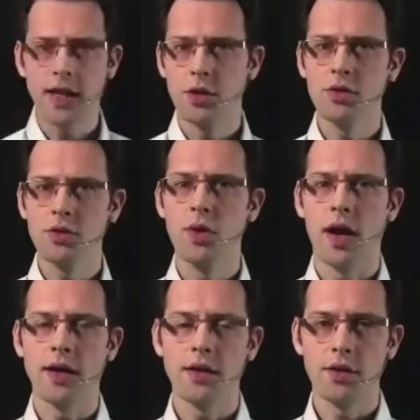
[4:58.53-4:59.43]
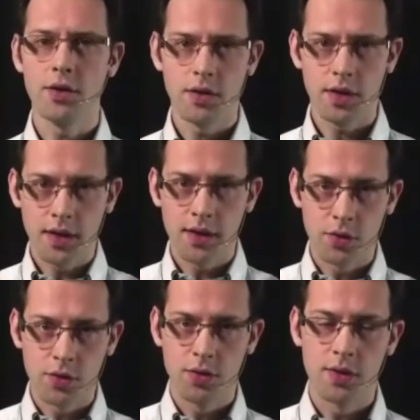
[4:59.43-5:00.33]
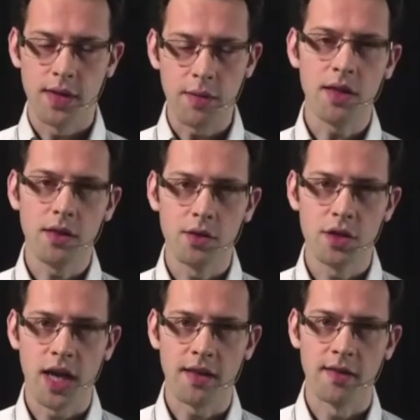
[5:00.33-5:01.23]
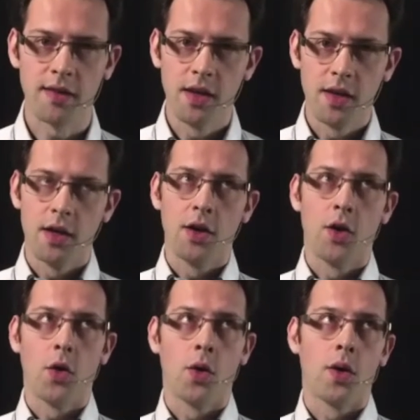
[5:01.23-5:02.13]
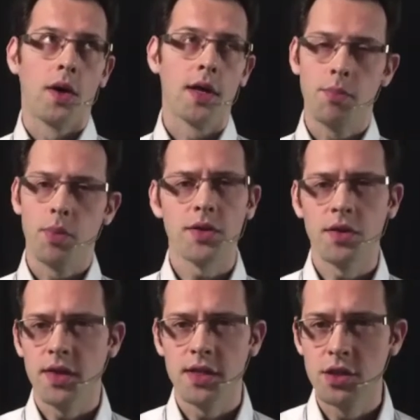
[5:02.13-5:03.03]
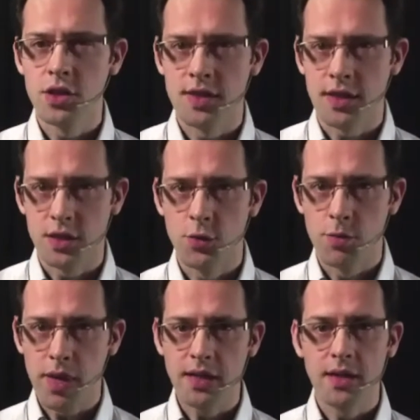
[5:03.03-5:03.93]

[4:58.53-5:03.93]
to type in the chat important decisions that you've made in the